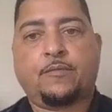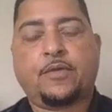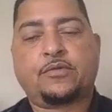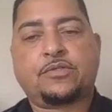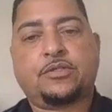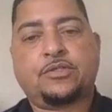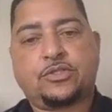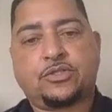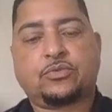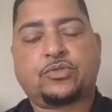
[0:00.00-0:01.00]
there's an
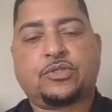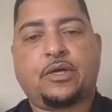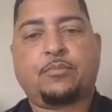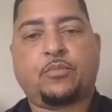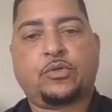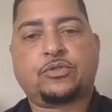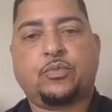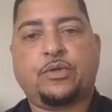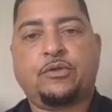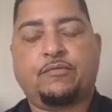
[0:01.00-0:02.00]
additional step
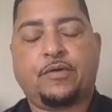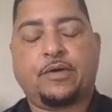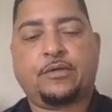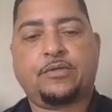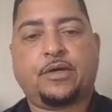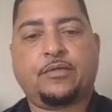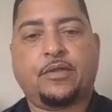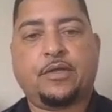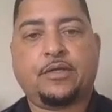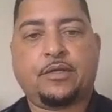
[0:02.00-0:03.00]
once we've done
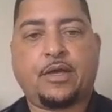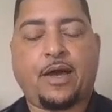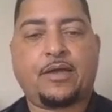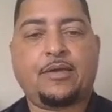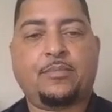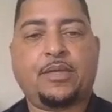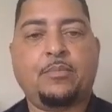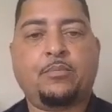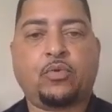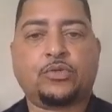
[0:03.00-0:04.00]
the
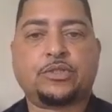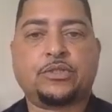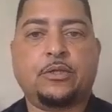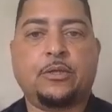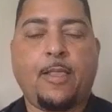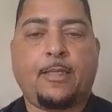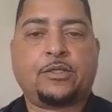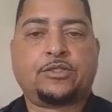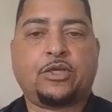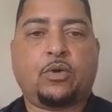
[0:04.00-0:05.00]
IEP portion
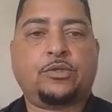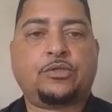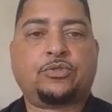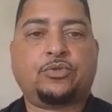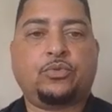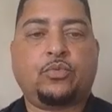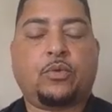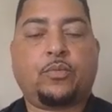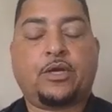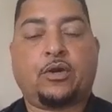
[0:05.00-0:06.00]
to go into
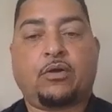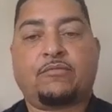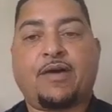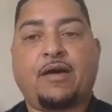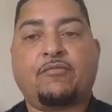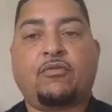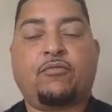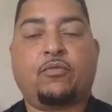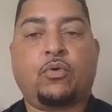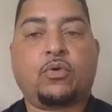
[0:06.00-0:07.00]
what we call a
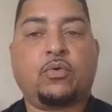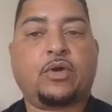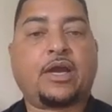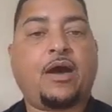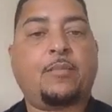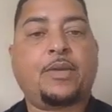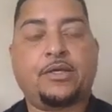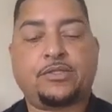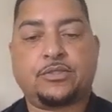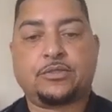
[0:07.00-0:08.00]
504 or
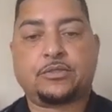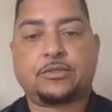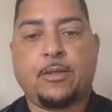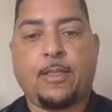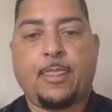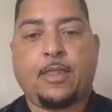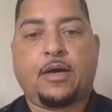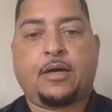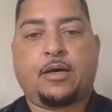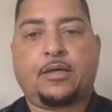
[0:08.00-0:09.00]
accommodations.
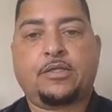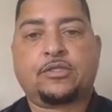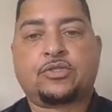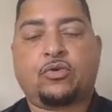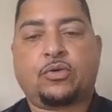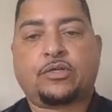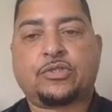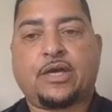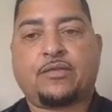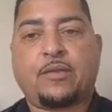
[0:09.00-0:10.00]
And so a
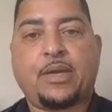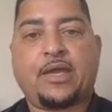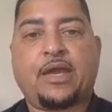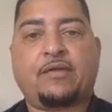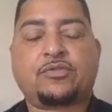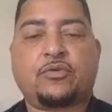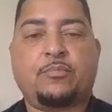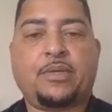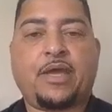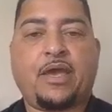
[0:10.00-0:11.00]
child that may have
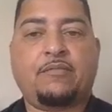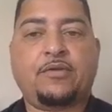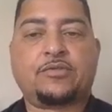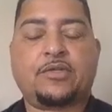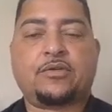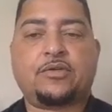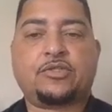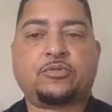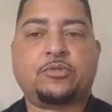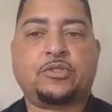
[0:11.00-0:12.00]
certain behaviors that they're
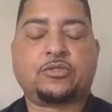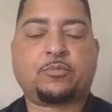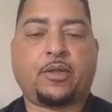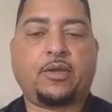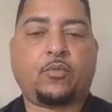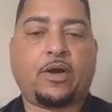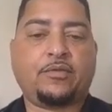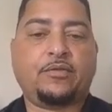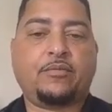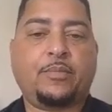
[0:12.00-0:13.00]
displaying while
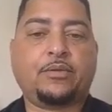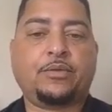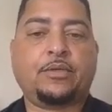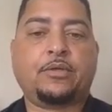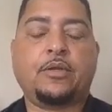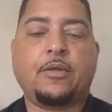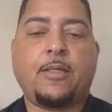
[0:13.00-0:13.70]
in the building,